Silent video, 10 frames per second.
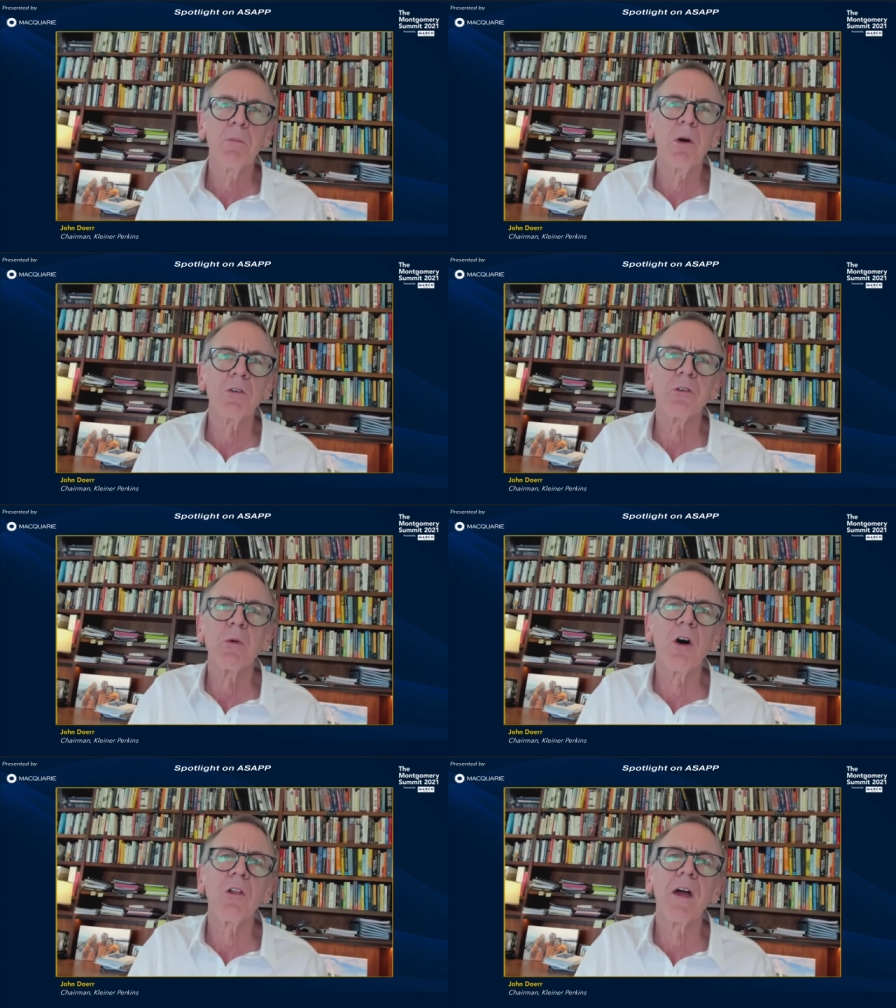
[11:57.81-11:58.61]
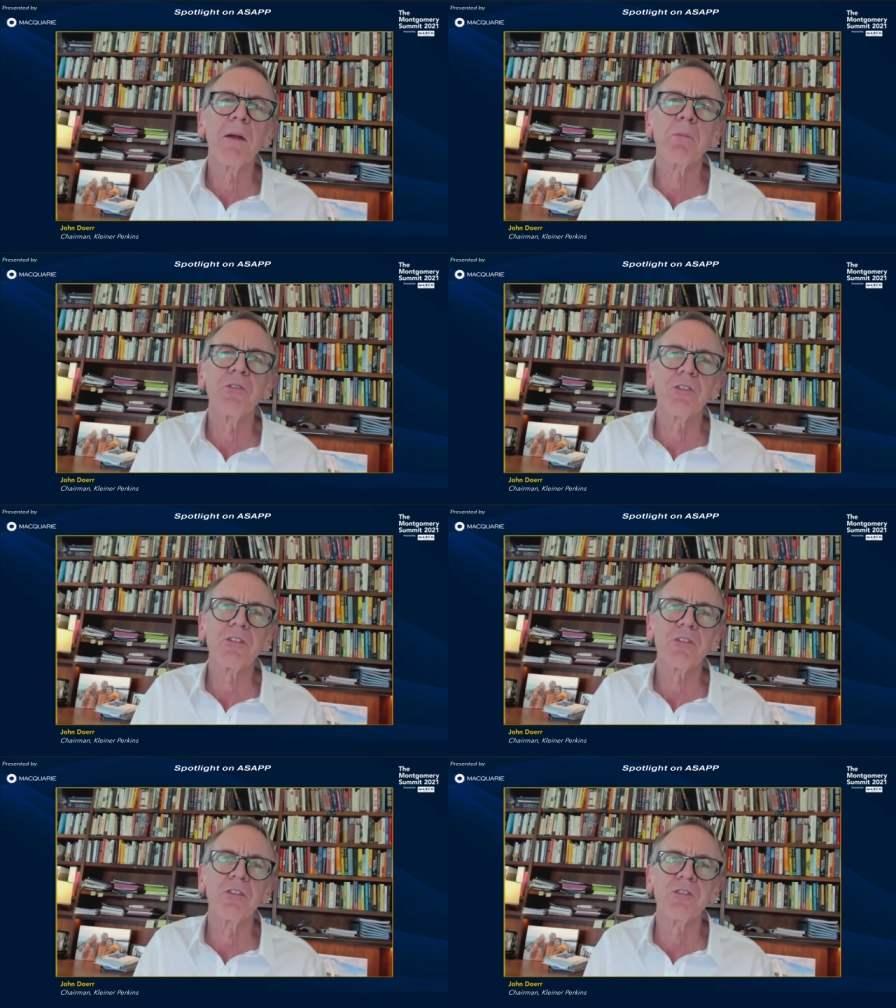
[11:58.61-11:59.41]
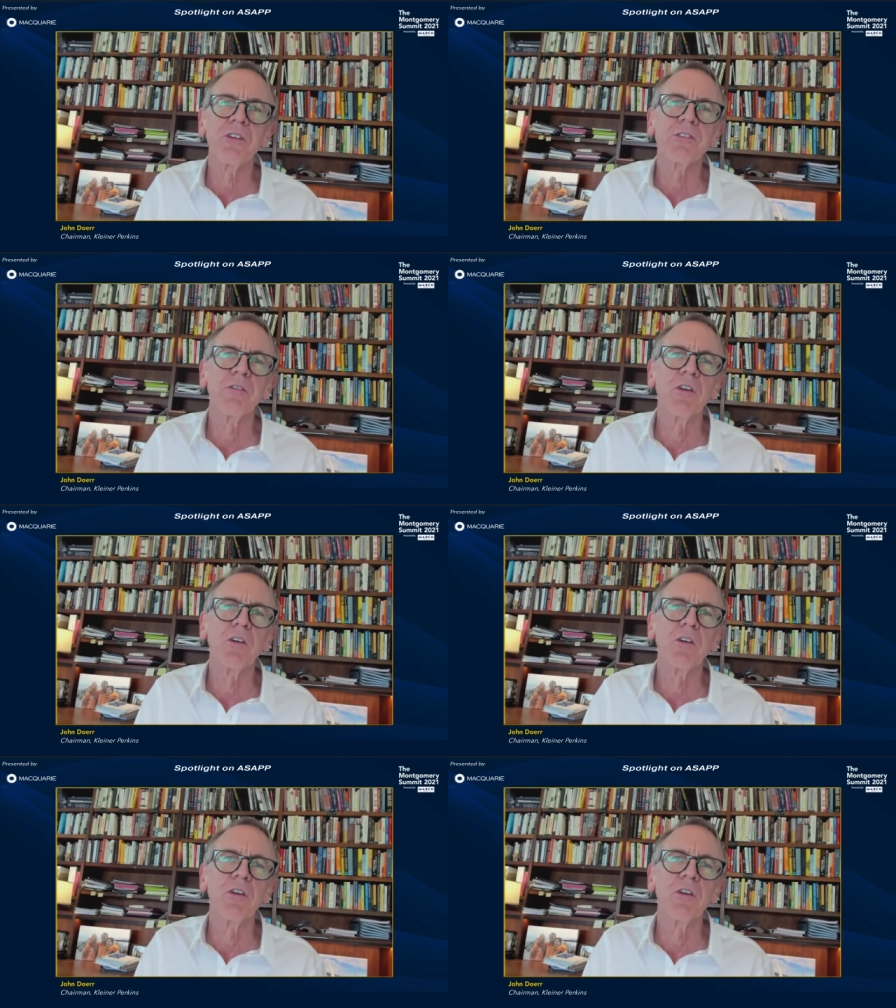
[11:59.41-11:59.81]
but through all that possessed this sense of